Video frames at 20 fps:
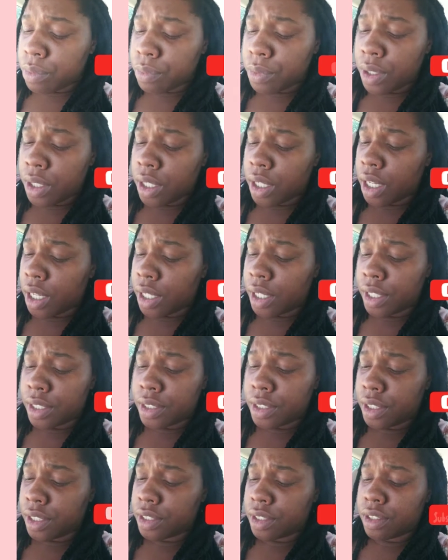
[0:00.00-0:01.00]
we're gonna
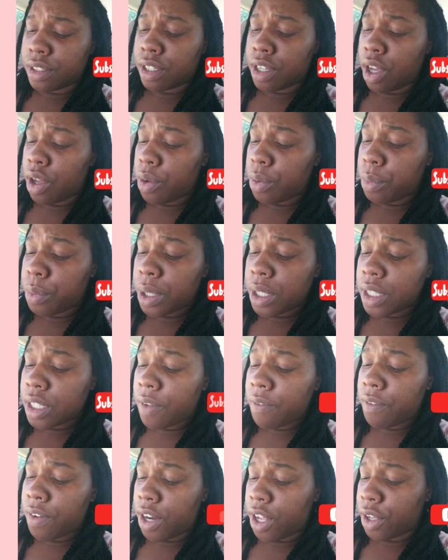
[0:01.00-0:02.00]
just go with
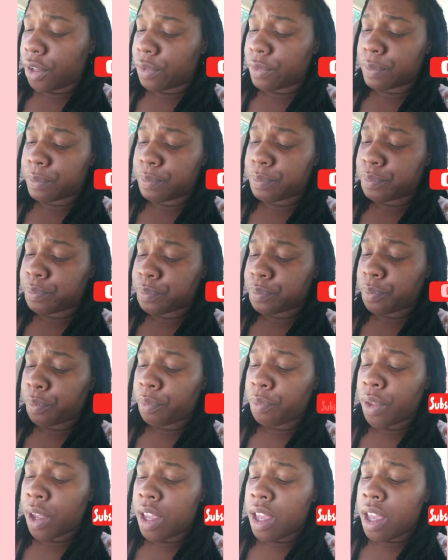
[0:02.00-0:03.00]
the flow.
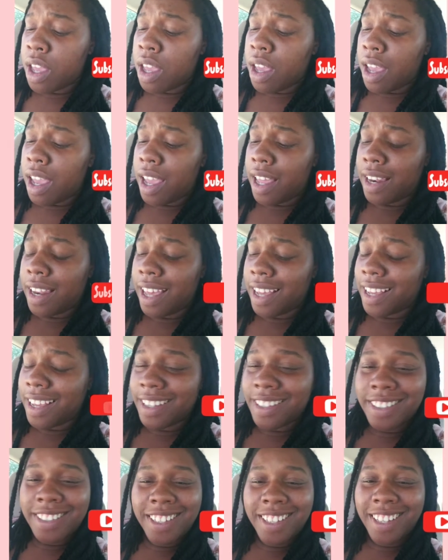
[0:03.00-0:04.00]
And
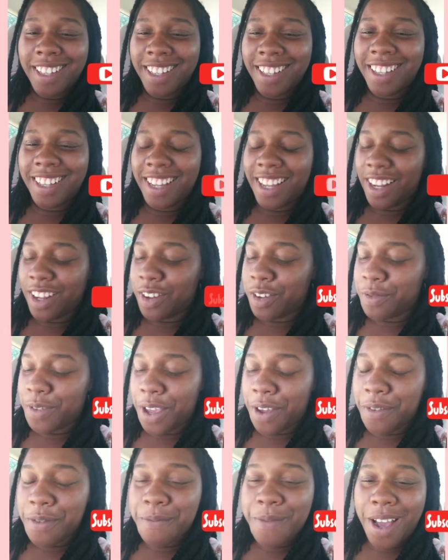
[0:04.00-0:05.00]
I hope
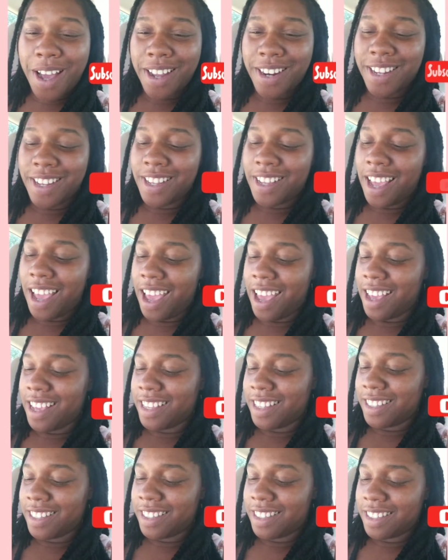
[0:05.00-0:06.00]
everybody
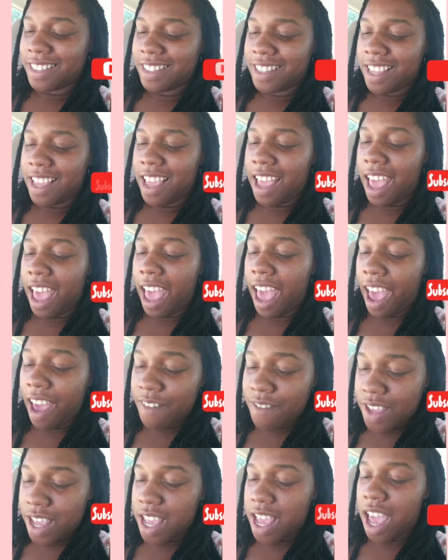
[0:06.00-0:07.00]
has
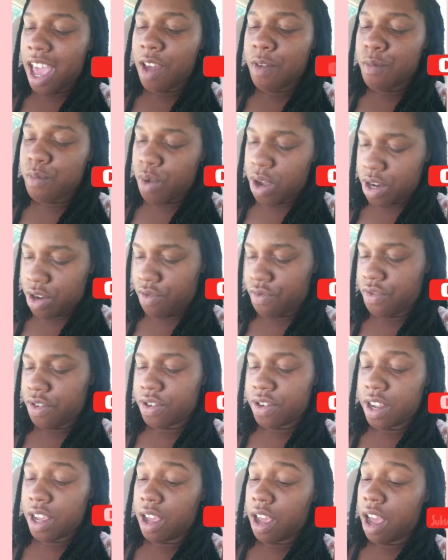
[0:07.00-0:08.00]
having a
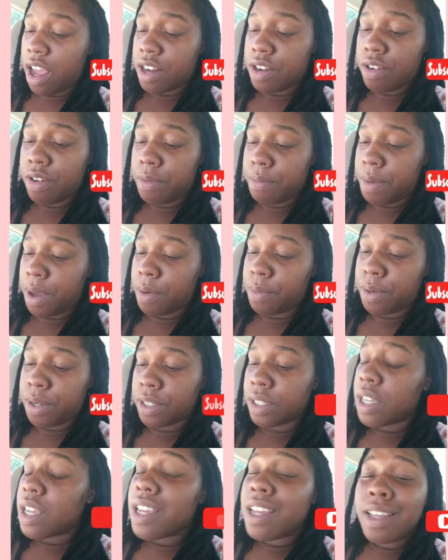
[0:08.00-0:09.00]
wonderful day. I know my
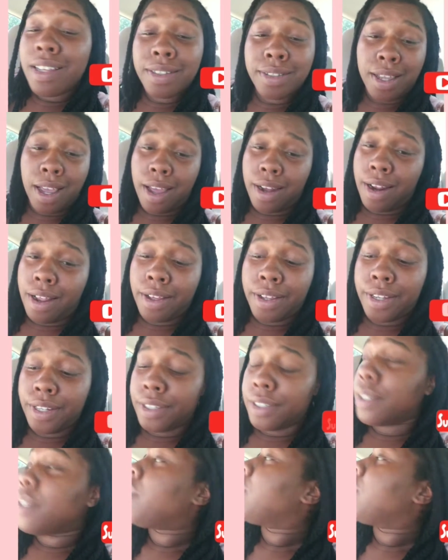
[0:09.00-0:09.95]
word, it's hot out here,